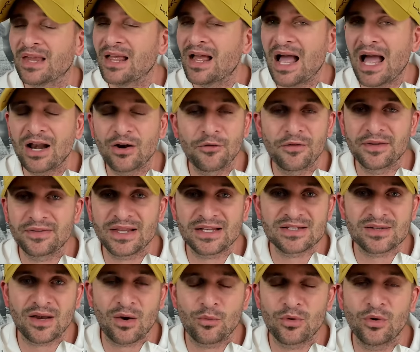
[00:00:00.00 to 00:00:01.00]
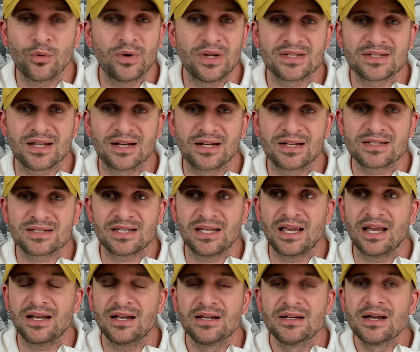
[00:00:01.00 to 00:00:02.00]
I don't think that's how Goody's going to see
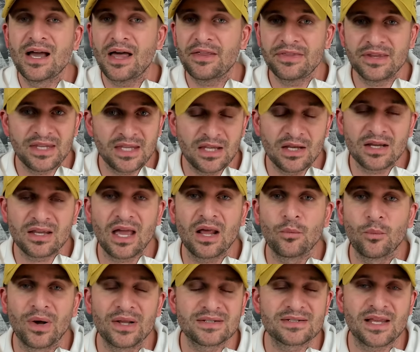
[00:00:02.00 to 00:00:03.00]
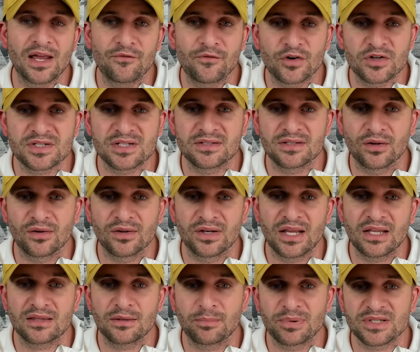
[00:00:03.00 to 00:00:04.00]
it. I think he, again, wants that versatility
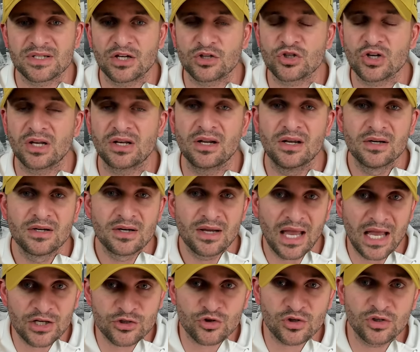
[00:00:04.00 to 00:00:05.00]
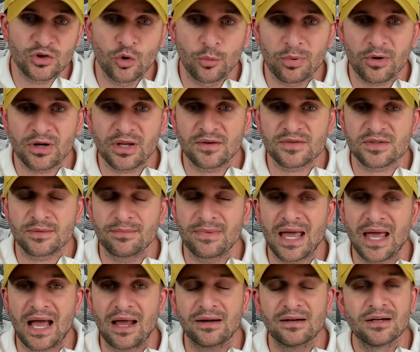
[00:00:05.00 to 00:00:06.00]
at the position. Edgerrin Cooper gives him
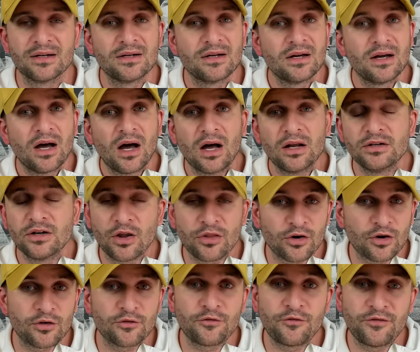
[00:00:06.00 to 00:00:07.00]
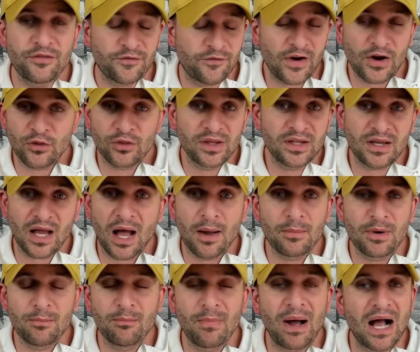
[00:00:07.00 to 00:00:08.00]
that. Another fairly
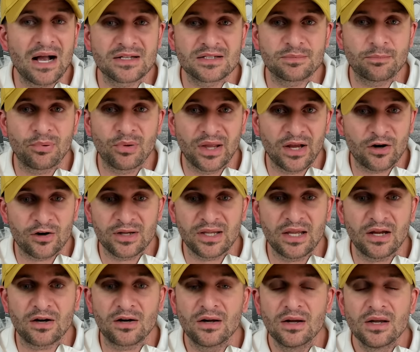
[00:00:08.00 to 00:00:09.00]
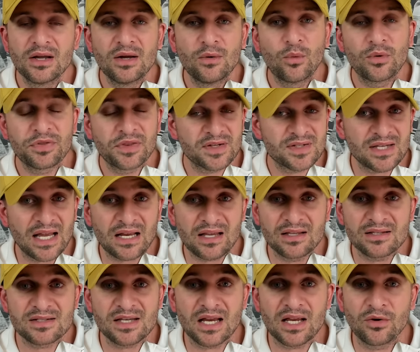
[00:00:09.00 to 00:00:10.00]
common mocked player here with the
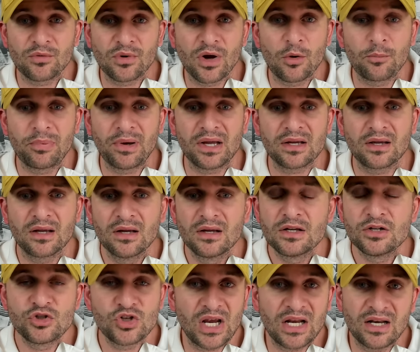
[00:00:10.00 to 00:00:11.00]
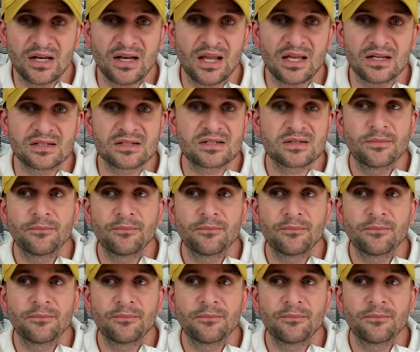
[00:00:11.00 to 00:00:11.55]
second round pick, Jaden Hicks.